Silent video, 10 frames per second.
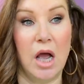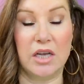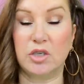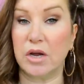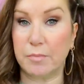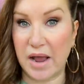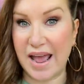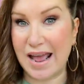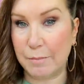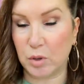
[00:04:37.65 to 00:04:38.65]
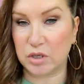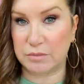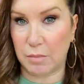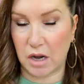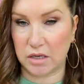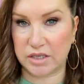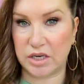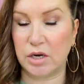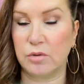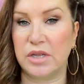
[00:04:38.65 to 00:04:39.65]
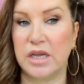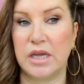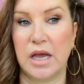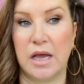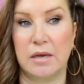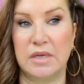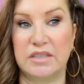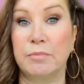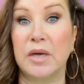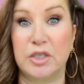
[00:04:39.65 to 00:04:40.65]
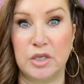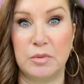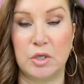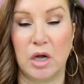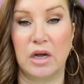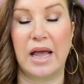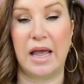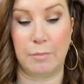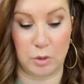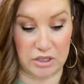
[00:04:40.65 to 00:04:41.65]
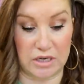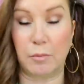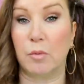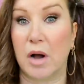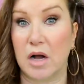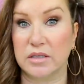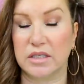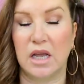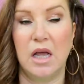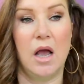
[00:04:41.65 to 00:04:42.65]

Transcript: I tried my Hair Boss mask, you know the, um, it's by Superdrug, Hair Boss double mask.